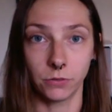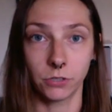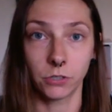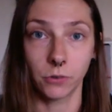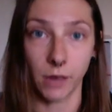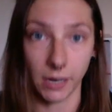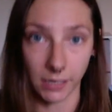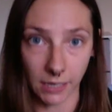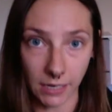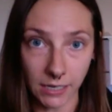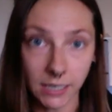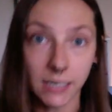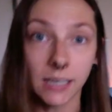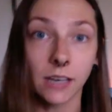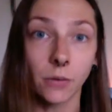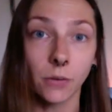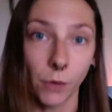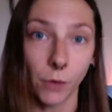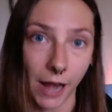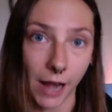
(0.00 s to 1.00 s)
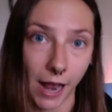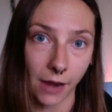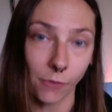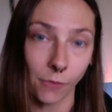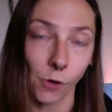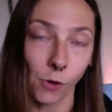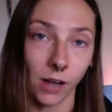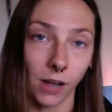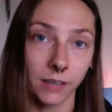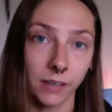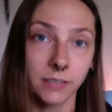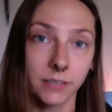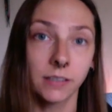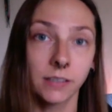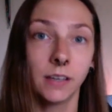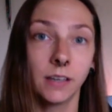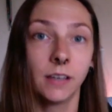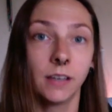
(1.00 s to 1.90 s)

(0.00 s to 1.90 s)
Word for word: so I can get what want.